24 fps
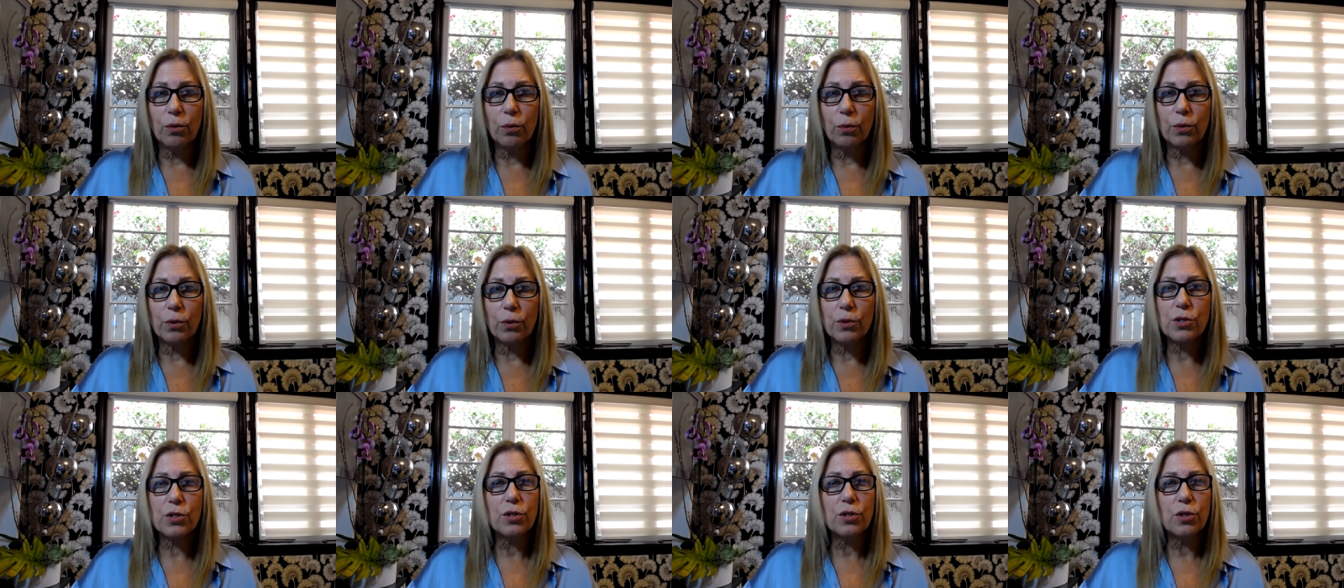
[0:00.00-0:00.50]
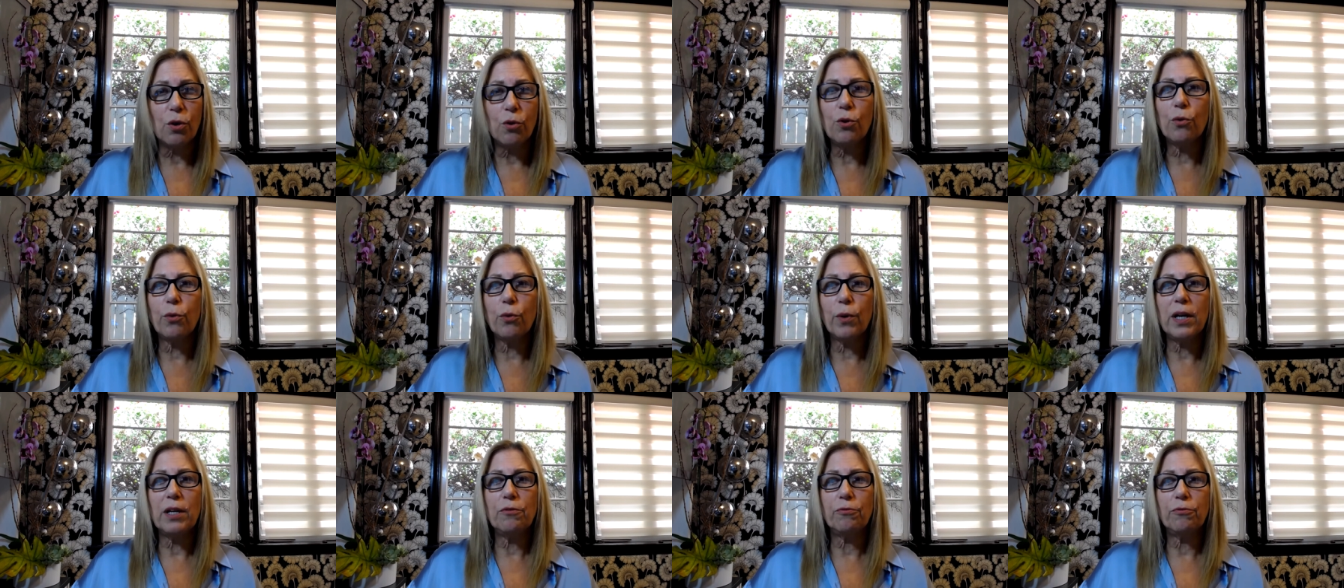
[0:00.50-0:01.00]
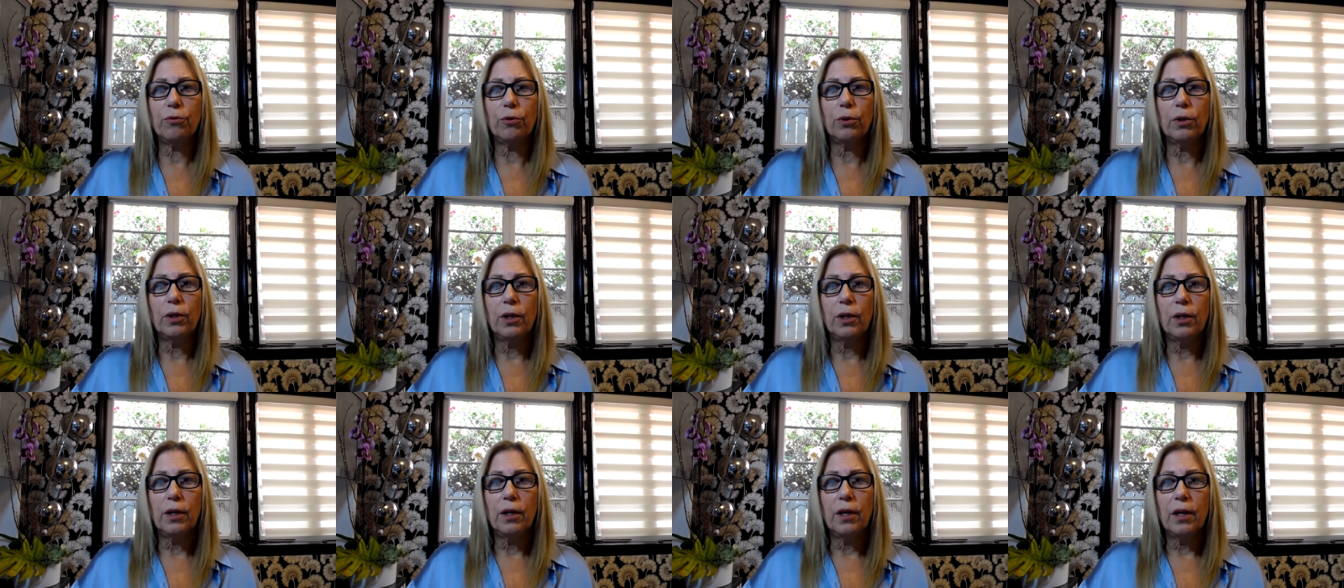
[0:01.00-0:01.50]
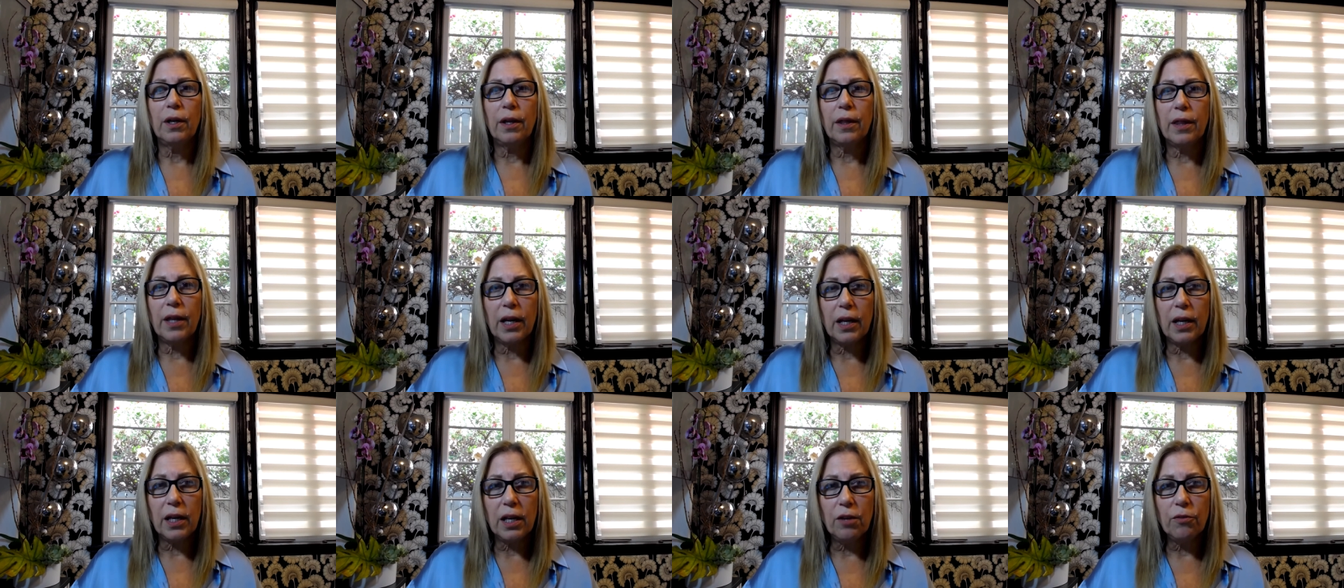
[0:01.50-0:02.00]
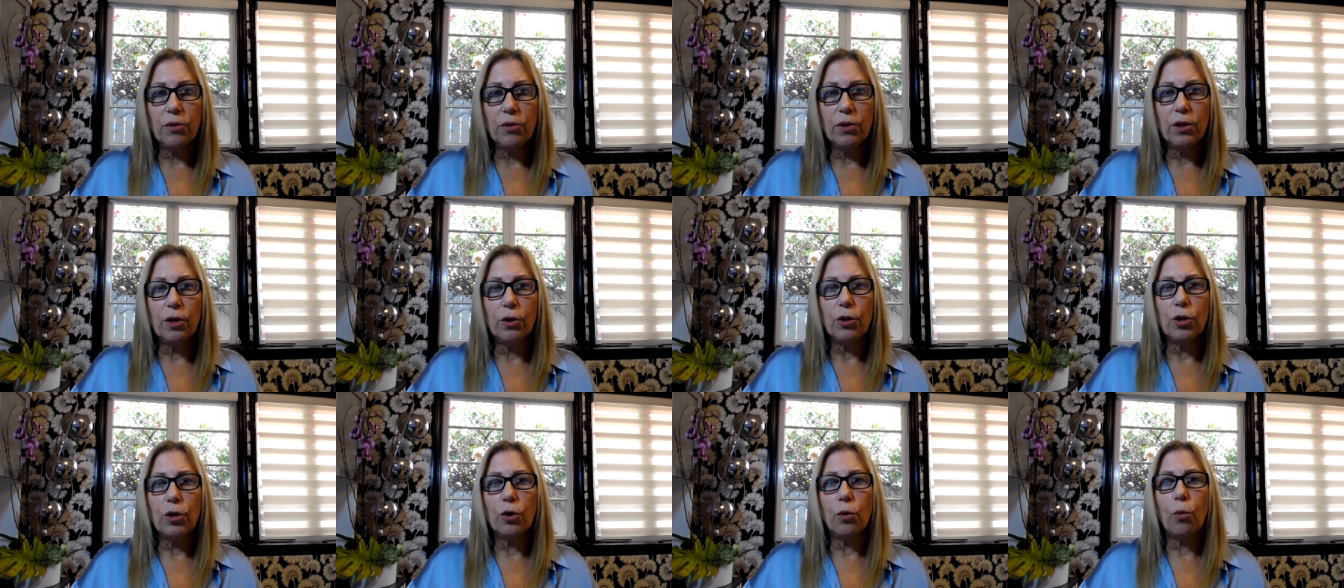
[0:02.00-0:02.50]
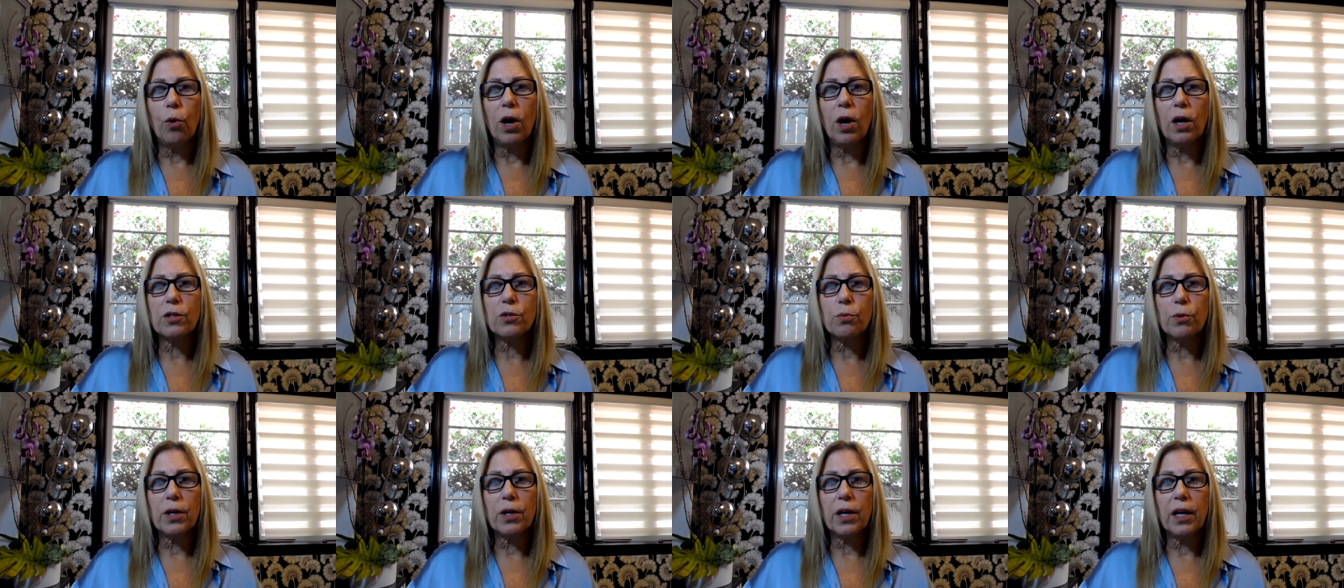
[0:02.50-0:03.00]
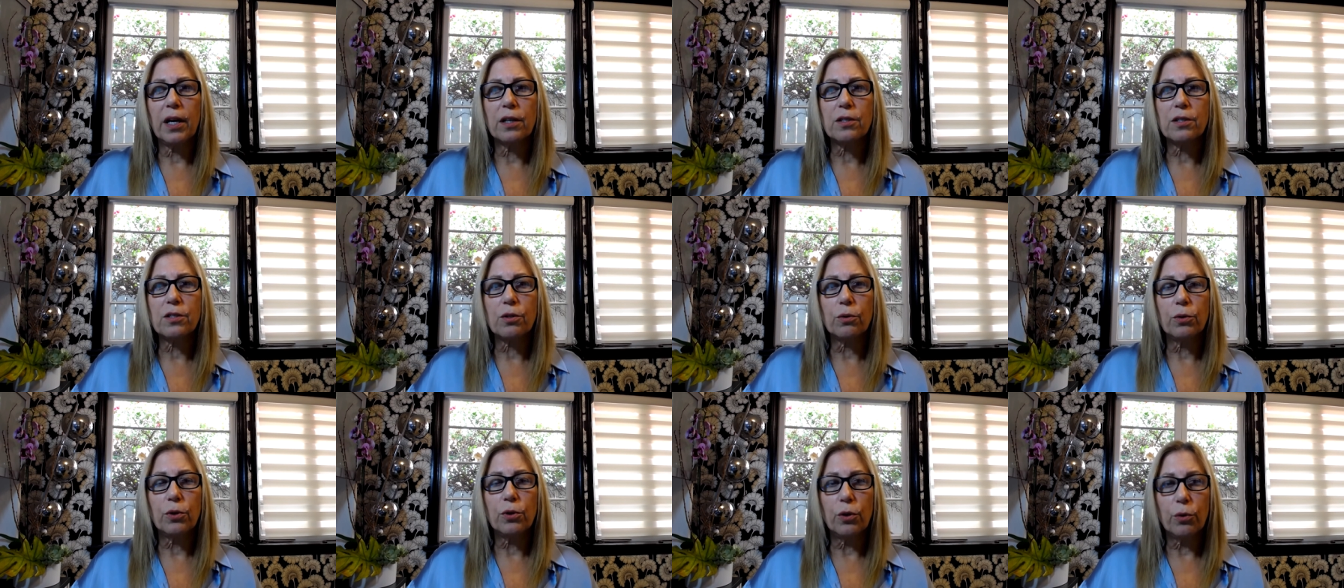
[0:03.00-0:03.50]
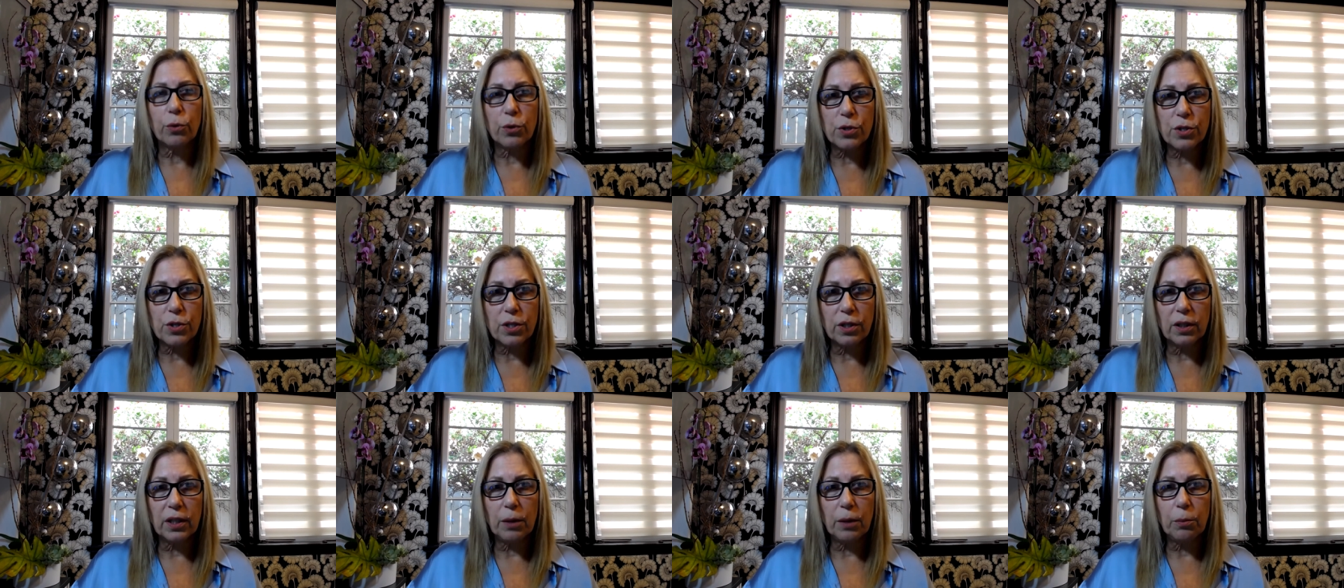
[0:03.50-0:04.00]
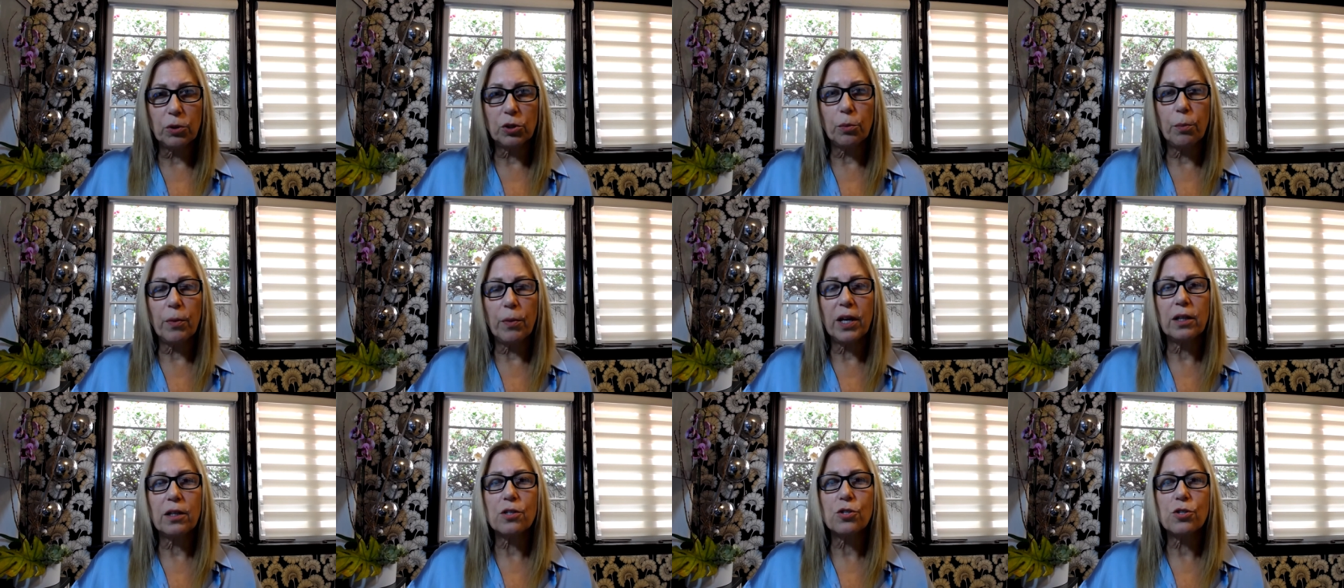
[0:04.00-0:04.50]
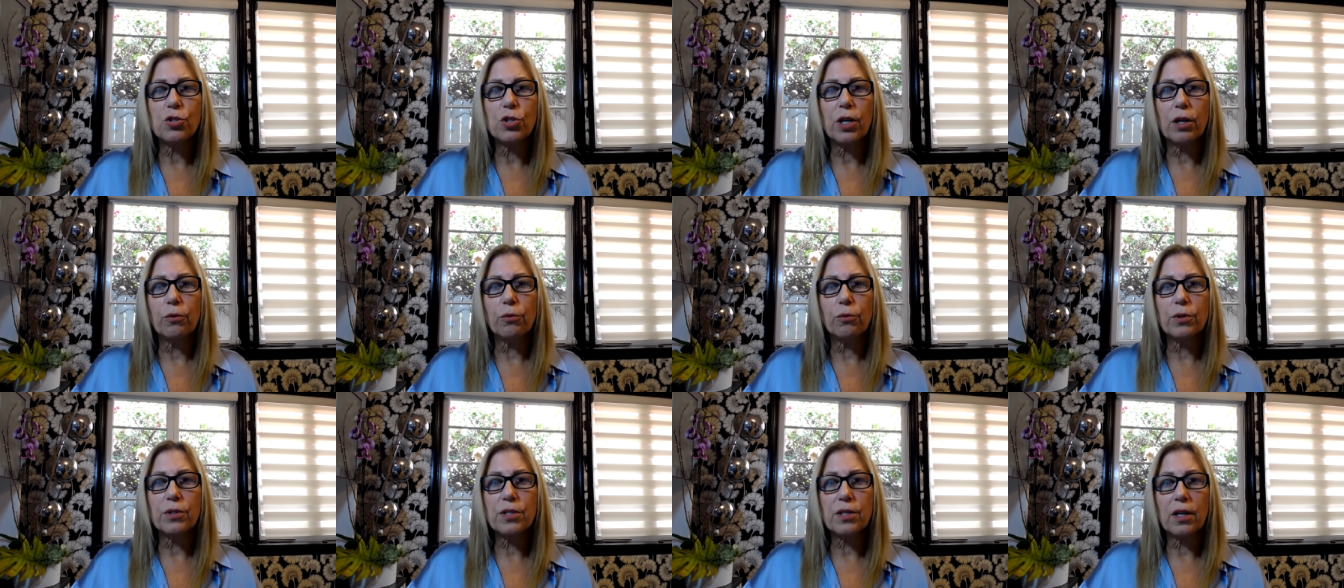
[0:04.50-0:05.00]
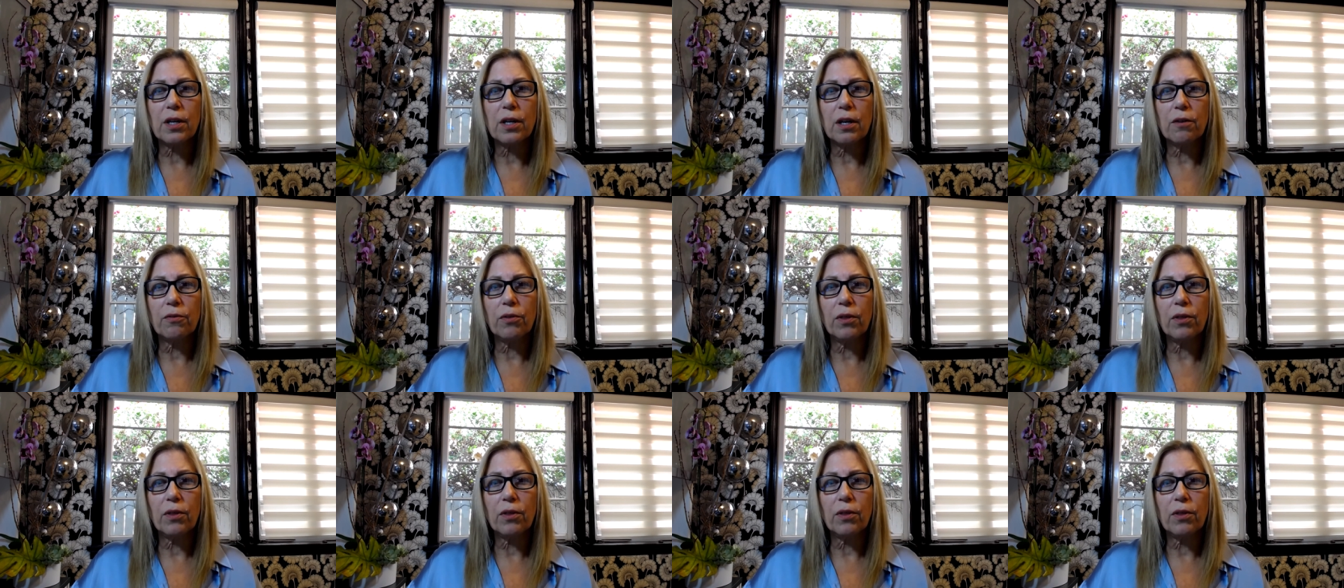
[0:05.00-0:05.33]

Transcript: We're so grateful that even though your walks were canceled, you were still able to make this generous gift